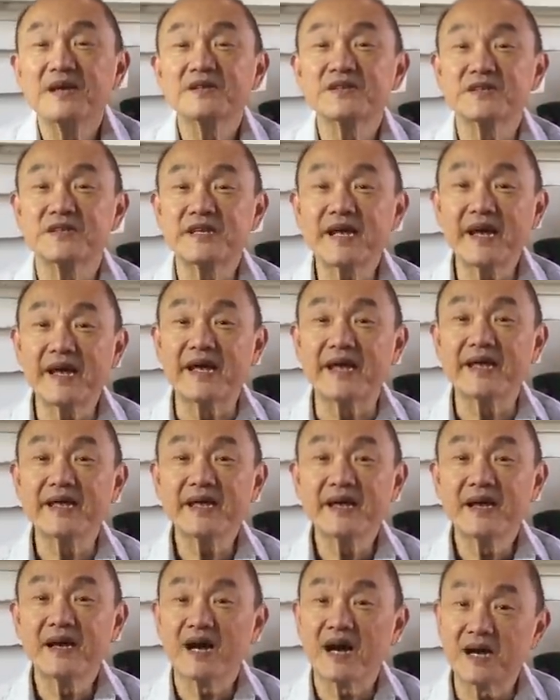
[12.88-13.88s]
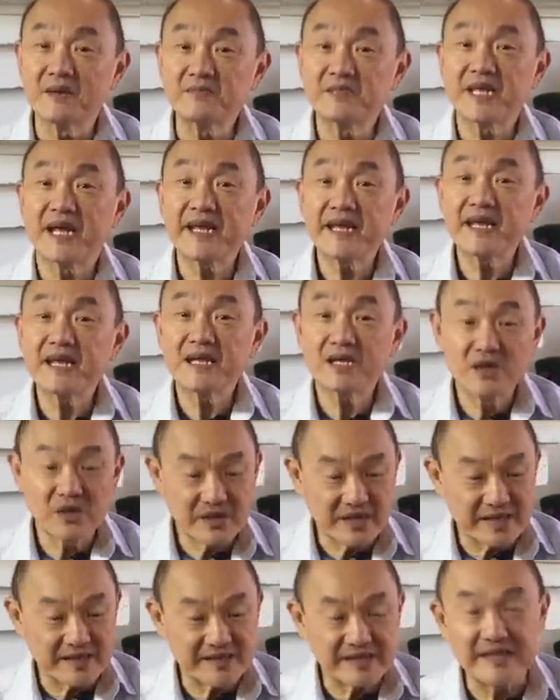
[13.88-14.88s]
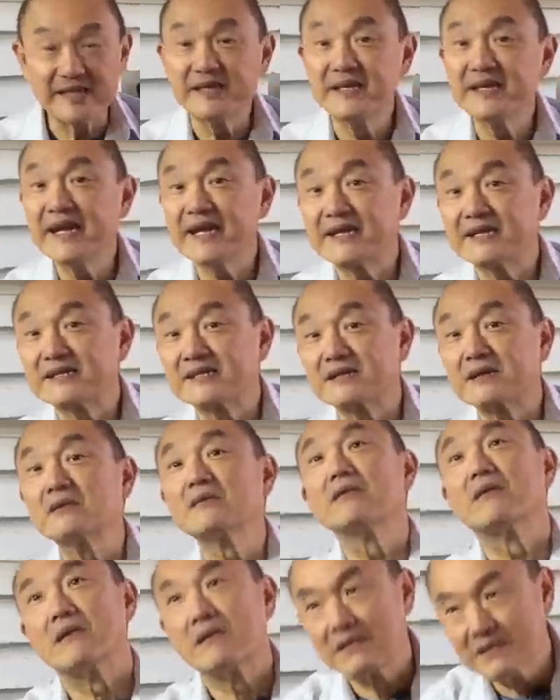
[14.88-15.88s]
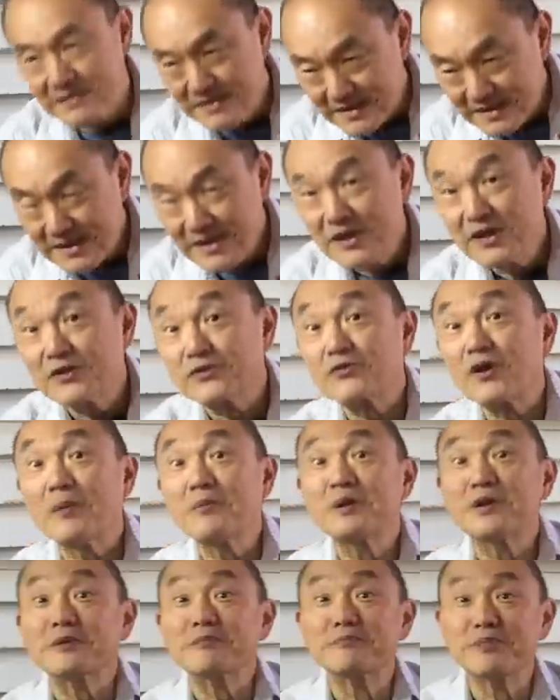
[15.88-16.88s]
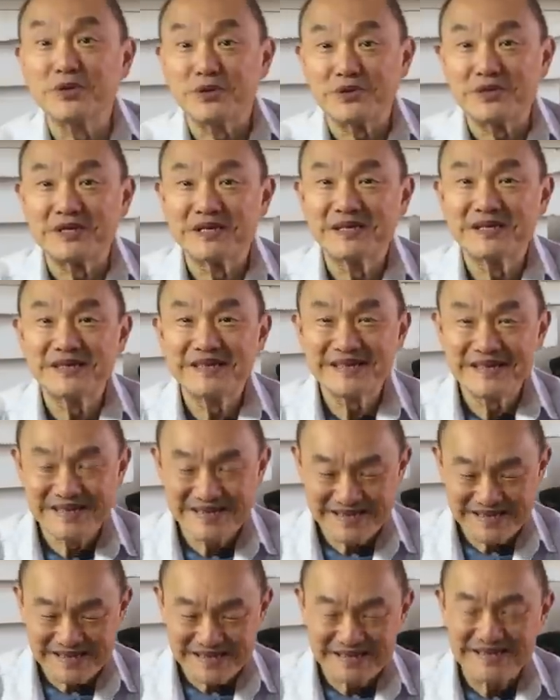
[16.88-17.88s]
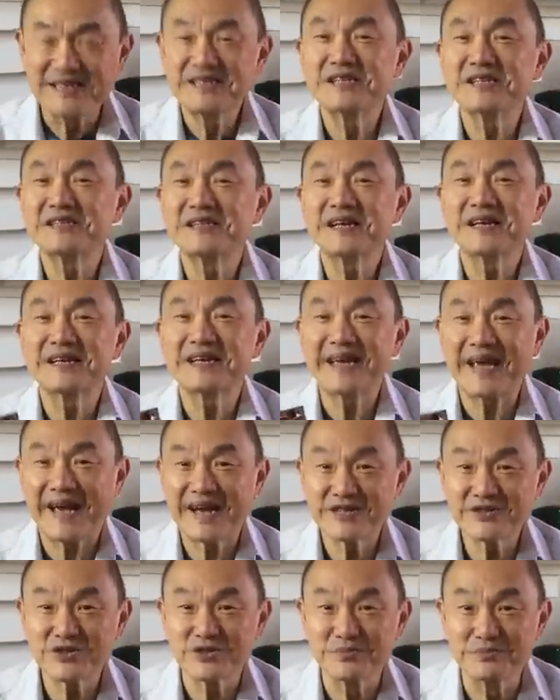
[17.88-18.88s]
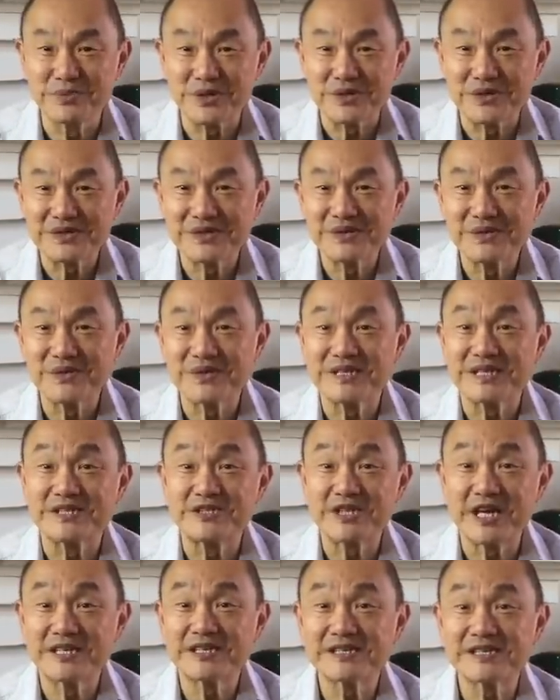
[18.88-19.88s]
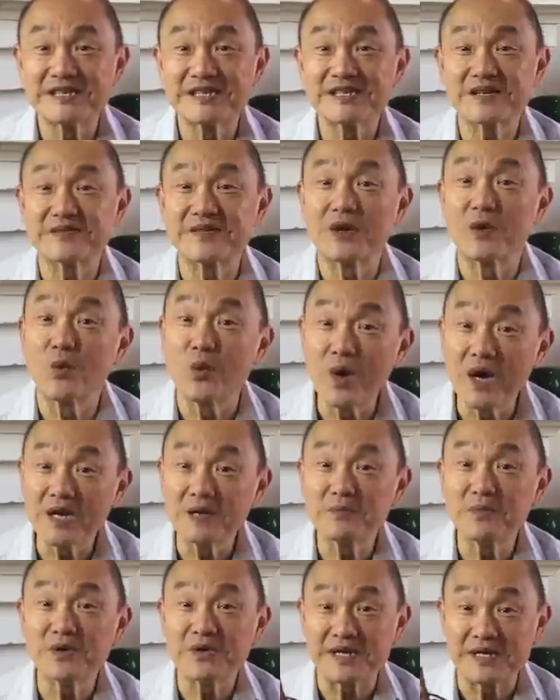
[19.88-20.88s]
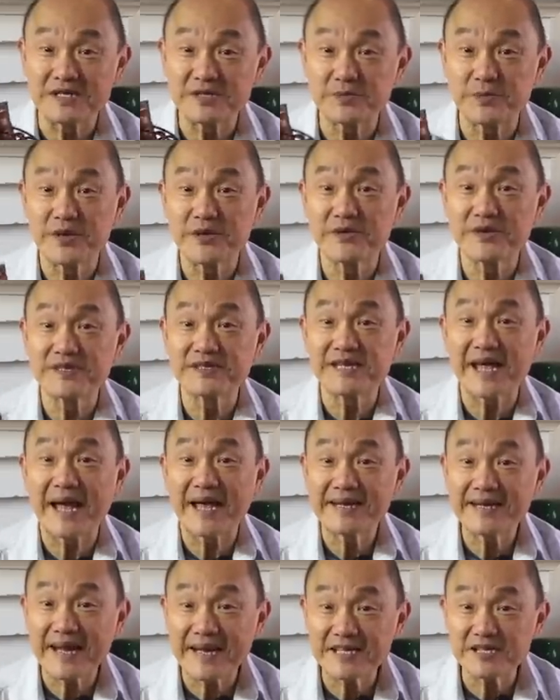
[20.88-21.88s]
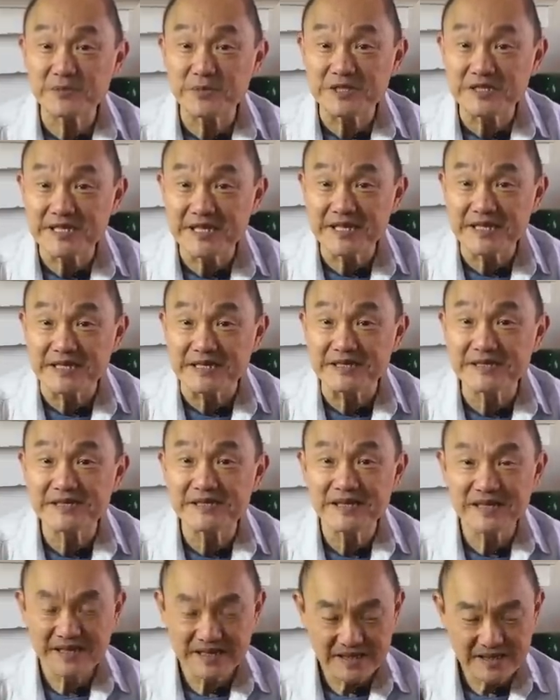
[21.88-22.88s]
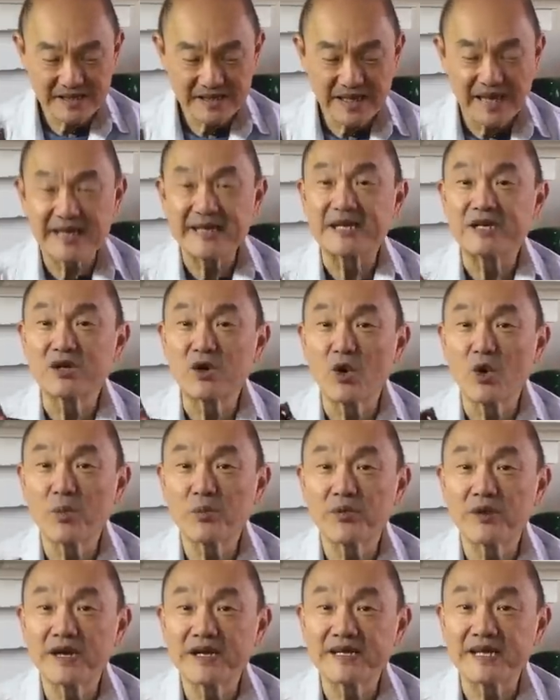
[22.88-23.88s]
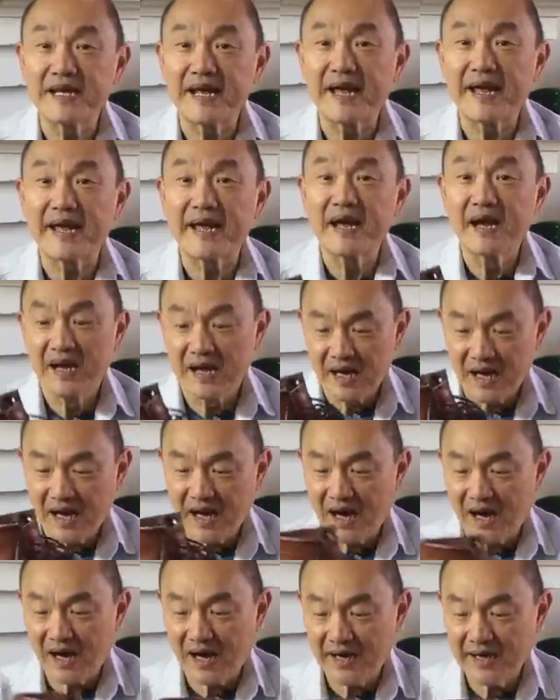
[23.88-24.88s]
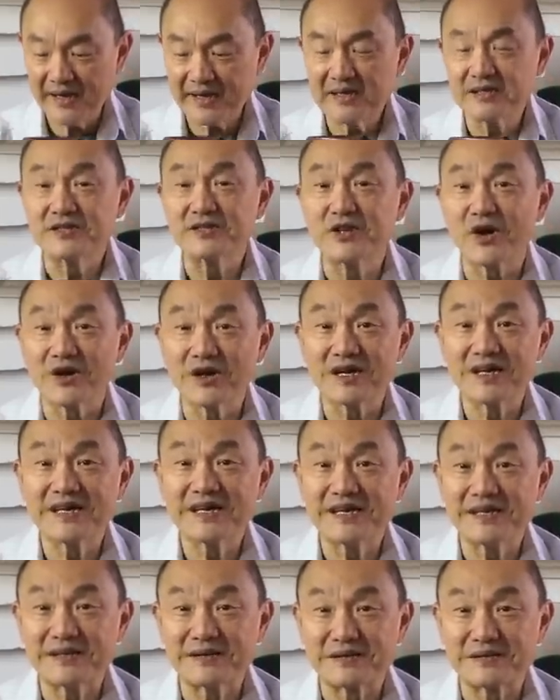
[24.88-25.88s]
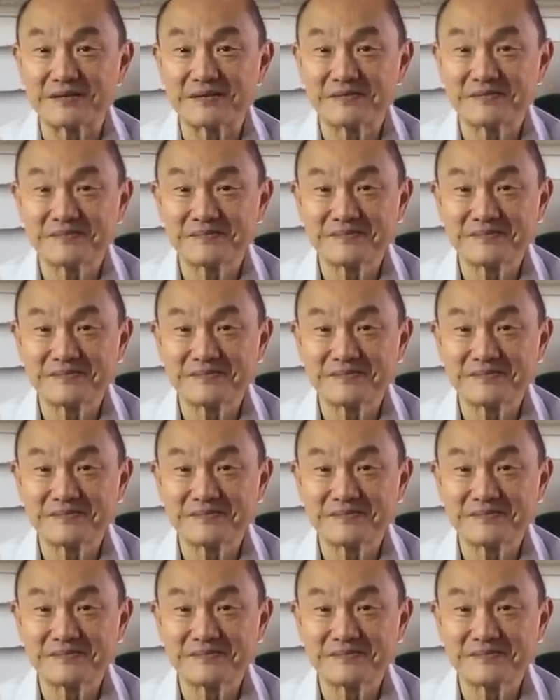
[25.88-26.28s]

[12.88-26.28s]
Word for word: Today, I'm taking a look at the Nick's Robert boot. This is their casual boot with the genesis of their work boot experience and expertise and incorporating a high dogger heel.